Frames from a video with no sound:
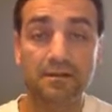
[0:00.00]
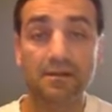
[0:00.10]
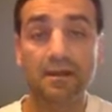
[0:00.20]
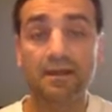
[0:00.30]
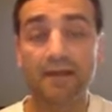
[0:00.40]

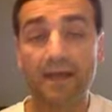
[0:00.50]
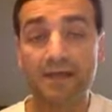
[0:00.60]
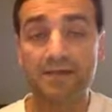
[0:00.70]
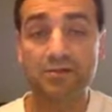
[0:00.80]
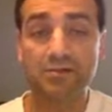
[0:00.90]
and
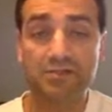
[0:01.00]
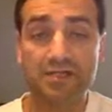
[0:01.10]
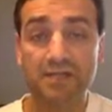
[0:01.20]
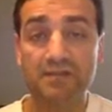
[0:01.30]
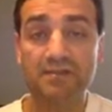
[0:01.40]
as those
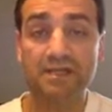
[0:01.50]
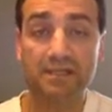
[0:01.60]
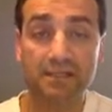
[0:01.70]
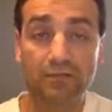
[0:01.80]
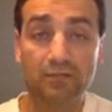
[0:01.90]
sediments get
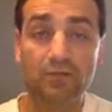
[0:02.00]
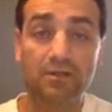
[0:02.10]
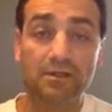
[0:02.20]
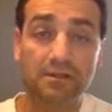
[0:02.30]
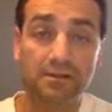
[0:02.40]

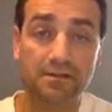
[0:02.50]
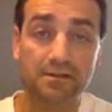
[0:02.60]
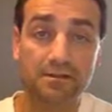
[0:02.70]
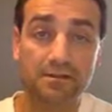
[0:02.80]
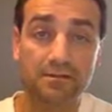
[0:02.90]
eroded,
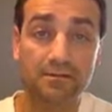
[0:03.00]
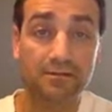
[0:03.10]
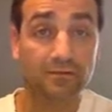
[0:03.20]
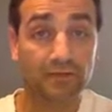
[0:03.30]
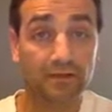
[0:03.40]

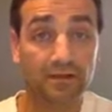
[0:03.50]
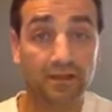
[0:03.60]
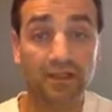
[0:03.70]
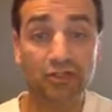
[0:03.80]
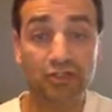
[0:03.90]
right,
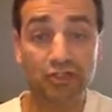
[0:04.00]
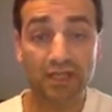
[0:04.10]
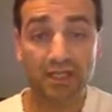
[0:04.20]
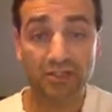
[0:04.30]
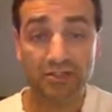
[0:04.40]
it
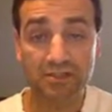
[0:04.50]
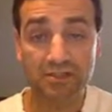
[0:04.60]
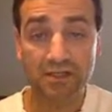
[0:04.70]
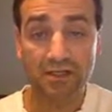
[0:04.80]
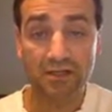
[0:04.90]
changes
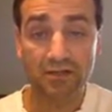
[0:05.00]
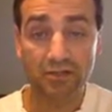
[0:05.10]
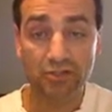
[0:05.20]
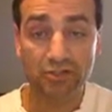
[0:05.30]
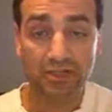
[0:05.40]
the
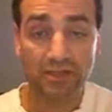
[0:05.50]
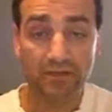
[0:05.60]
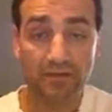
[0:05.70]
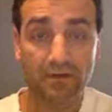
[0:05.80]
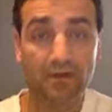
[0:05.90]
shape
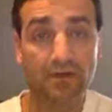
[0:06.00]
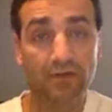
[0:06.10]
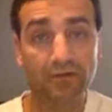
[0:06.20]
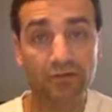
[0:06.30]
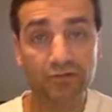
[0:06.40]

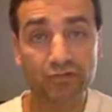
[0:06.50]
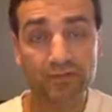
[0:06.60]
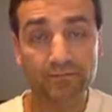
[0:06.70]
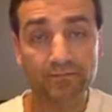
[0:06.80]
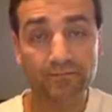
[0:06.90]
of the
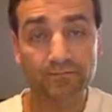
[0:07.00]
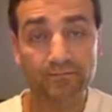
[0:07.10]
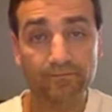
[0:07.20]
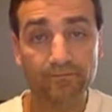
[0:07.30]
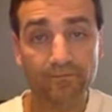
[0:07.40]
stream,
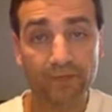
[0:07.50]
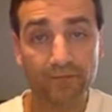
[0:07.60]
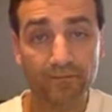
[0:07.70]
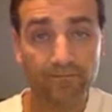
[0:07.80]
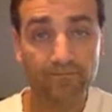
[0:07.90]
right?
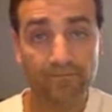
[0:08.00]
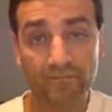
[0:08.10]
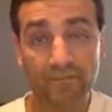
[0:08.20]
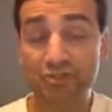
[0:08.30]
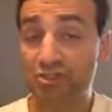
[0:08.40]

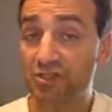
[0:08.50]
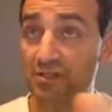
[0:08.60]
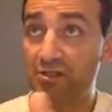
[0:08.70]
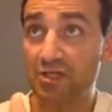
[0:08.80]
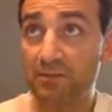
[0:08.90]
The
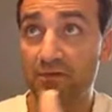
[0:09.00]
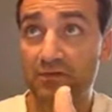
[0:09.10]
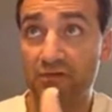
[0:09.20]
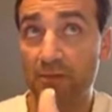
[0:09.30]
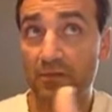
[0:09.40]
shape
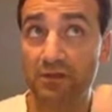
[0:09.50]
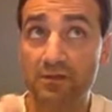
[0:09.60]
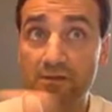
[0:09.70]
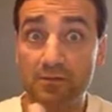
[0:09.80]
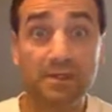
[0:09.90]
of
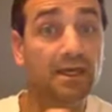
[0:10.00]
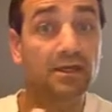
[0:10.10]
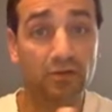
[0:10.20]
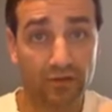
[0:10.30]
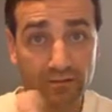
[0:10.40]
the
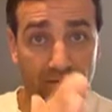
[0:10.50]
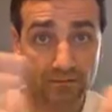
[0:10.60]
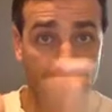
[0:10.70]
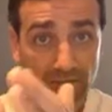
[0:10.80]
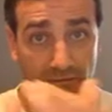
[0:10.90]
meander.
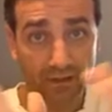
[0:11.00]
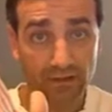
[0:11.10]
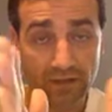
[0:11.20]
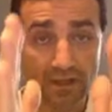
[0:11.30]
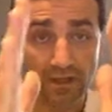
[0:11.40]

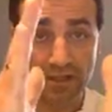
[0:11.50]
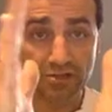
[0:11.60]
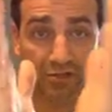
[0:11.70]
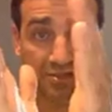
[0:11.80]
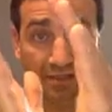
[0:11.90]
Okay? It
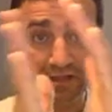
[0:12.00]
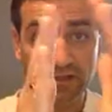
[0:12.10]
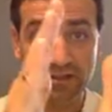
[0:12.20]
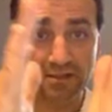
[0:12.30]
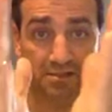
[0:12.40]
starts out
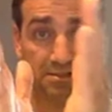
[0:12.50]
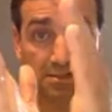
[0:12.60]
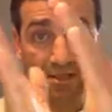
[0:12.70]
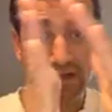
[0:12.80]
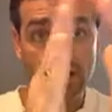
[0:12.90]
like this,
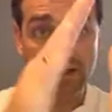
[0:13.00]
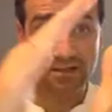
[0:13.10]
and